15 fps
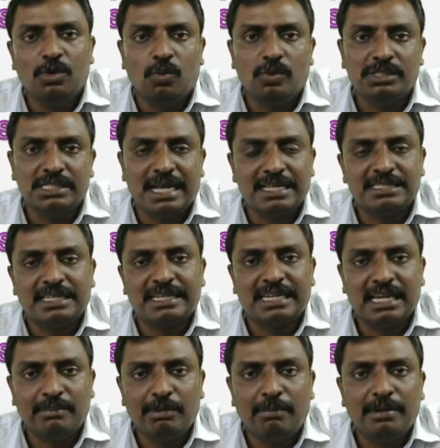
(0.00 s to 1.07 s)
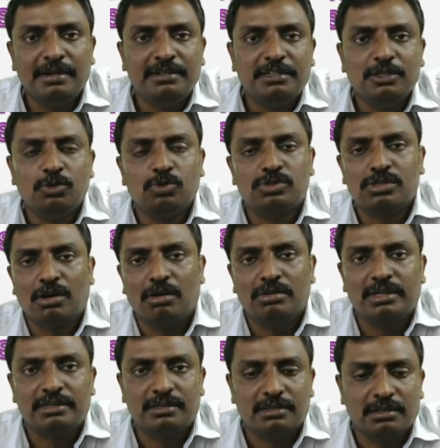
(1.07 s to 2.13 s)
which has the capability to solve
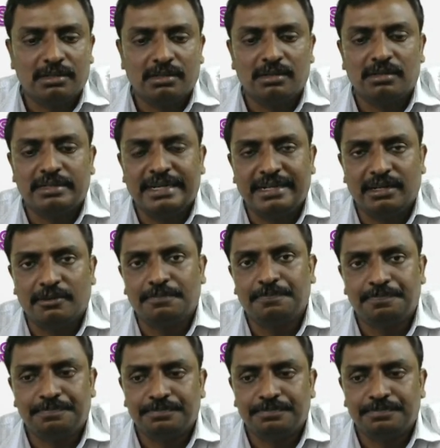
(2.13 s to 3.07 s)
that data.